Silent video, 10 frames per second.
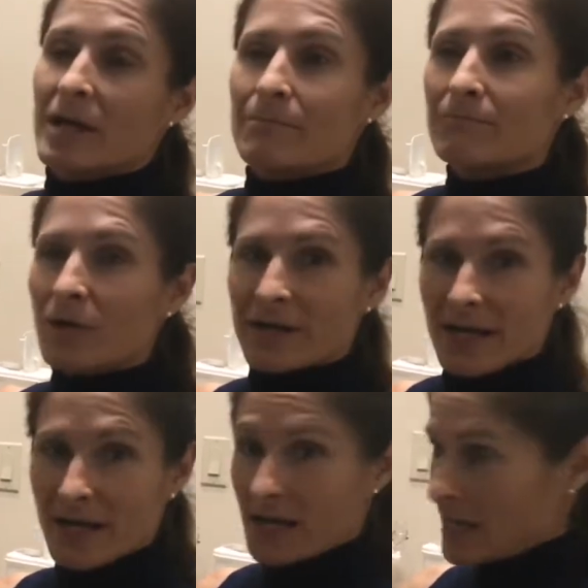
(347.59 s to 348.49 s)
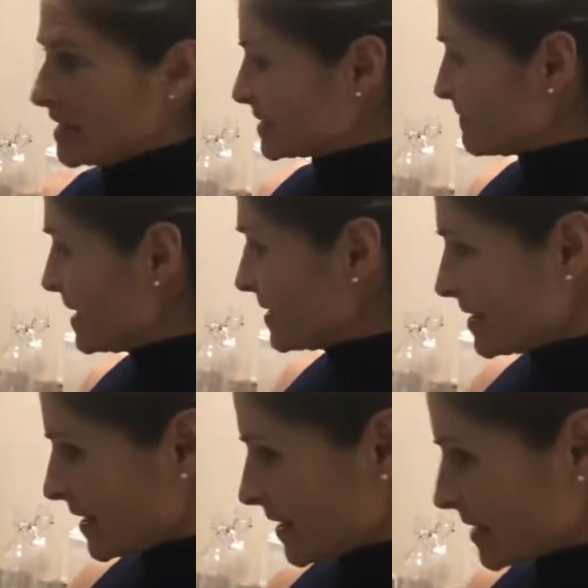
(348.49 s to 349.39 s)
but it's been
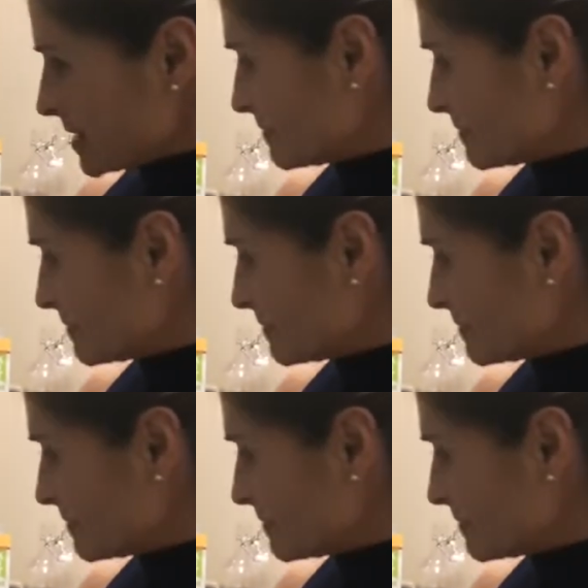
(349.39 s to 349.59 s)
there.